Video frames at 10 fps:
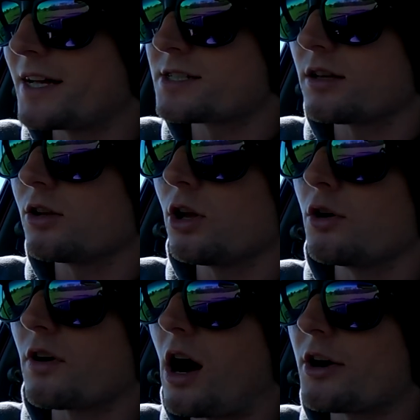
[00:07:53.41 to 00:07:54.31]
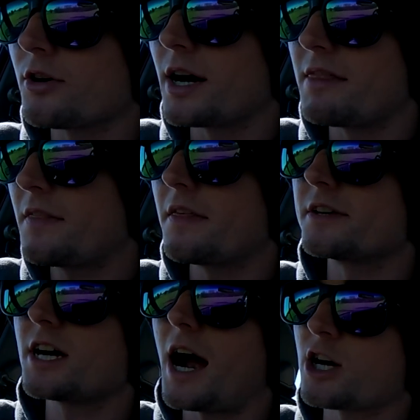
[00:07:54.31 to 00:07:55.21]
That's a little over 100, and then
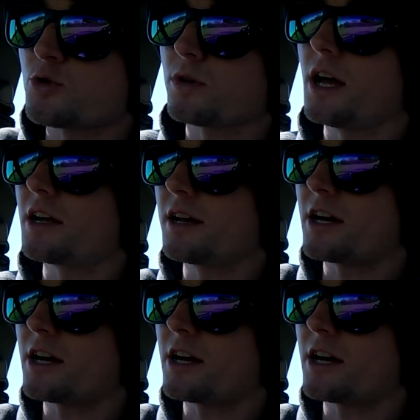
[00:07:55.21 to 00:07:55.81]
the tires were like